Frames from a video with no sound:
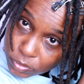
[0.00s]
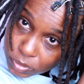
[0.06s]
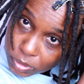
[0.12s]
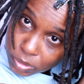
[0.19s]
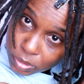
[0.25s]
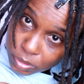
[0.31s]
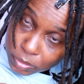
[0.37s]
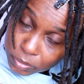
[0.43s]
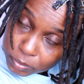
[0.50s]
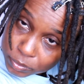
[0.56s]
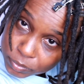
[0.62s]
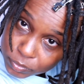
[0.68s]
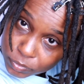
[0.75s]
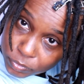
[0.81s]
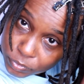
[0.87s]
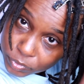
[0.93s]
for
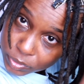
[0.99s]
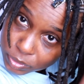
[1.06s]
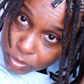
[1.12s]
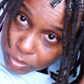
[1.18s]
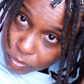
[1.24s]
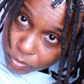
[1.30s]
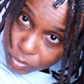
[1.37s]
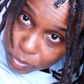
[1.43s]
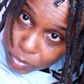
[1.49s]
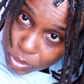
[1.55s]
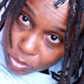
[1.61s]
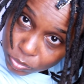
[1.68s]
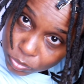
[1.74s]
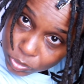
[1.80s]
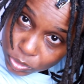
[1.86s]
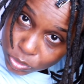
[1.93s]
um for for me
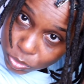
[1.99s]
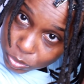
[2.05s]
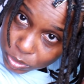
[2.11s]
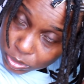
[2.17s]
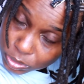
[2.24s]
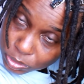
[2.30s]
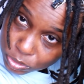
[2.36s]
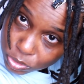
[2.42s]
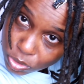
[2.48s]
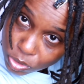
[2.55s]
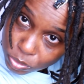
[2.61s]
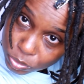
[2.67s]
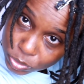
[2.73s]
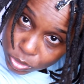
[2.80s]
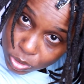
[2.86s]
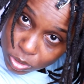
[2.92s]
to retwist and
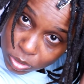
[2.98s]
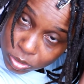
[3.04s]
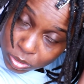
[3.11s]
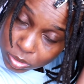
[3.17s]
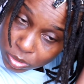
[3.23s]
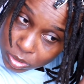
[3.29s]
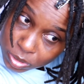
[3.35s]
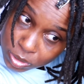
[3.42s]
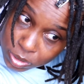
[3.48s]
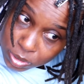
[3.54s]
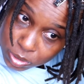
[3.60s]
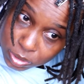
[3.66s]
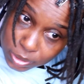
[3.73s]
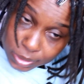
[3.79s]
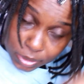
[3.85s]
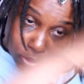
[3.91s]
talk with y'all.
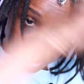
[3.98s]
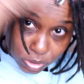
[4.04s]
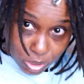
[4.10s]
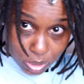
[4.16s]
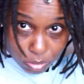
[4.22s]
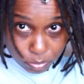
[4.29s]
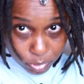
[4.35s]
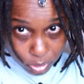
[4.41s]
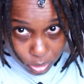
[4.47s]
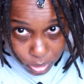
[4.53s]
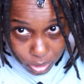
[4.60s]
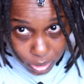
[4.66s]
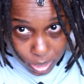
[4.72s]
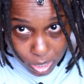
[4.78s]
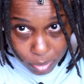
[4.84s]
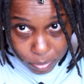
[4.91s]
Like could y'all be in
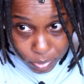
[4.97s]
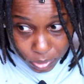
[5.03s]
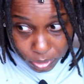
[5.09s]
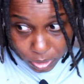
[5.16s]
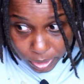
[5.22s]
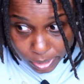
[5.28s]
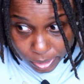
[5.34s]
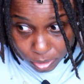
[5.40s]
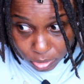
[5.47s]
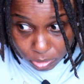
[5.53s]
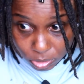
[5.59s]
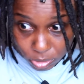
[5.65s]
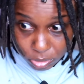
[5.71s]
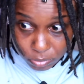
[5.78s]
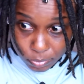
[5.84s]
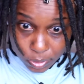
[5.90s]
the comments like,
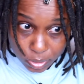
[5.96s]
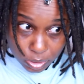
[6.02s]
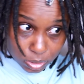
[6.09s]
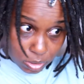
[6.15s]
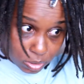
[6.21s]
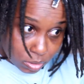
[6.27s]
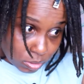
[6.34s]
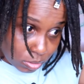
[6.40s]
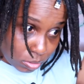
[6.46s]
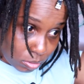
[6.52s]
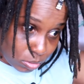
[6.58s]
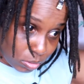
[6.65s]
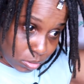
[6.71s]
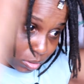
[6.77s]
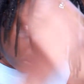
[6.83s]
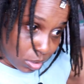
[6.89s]
oh Marquita,
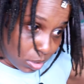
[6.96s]
so